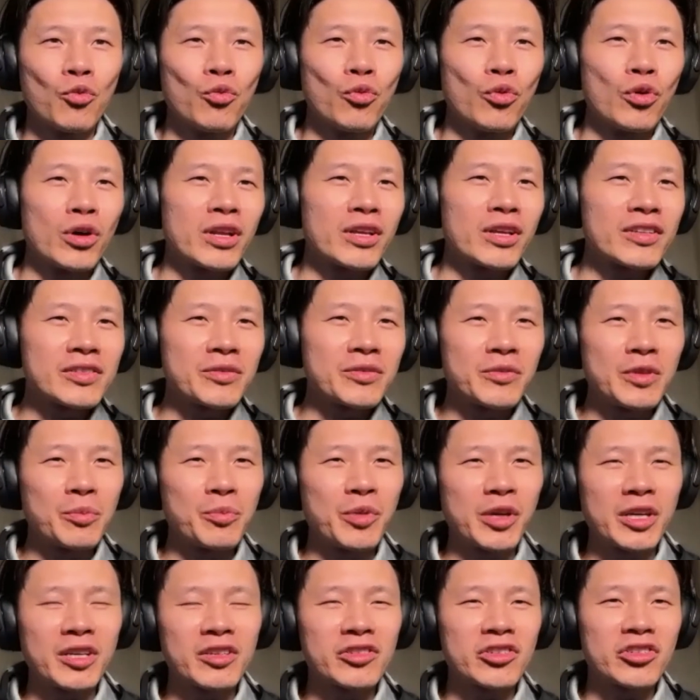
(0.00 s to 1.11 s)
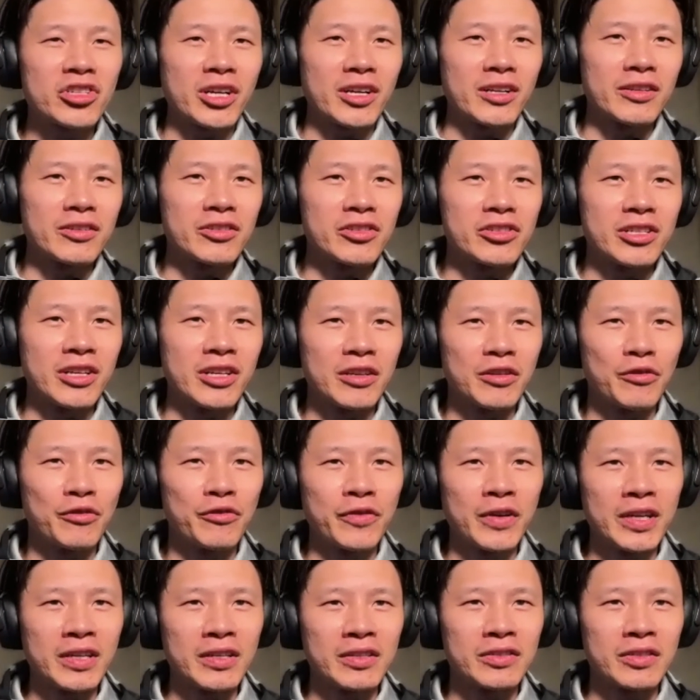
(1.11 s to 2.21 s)
What are some of the biggest challenges that you
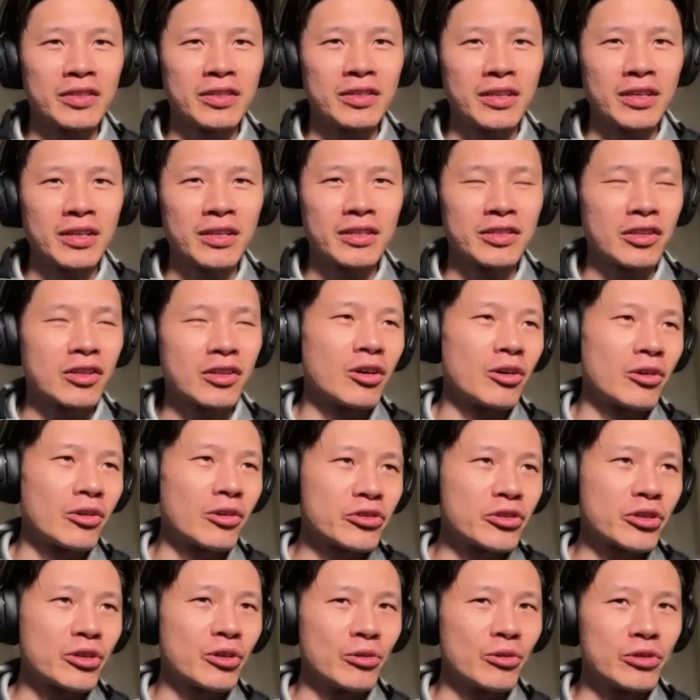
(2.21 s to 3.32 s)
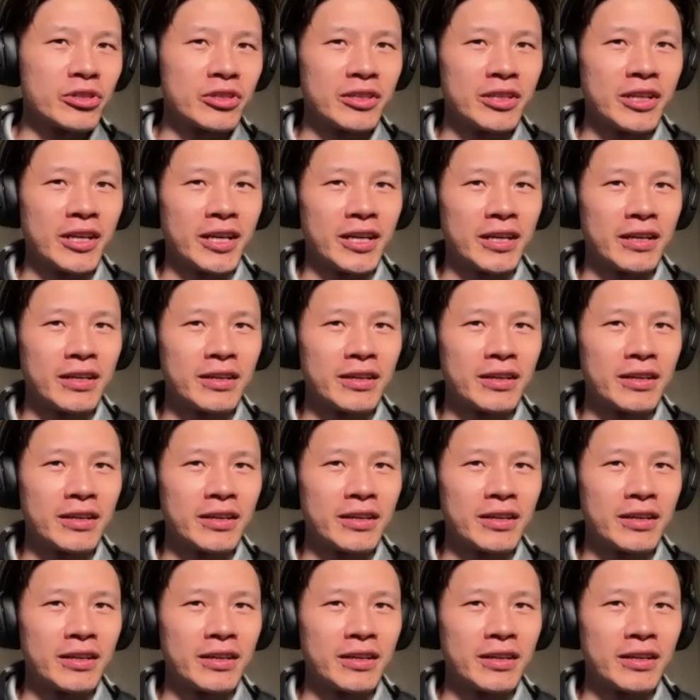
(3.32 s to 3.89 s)
face as a college coach today?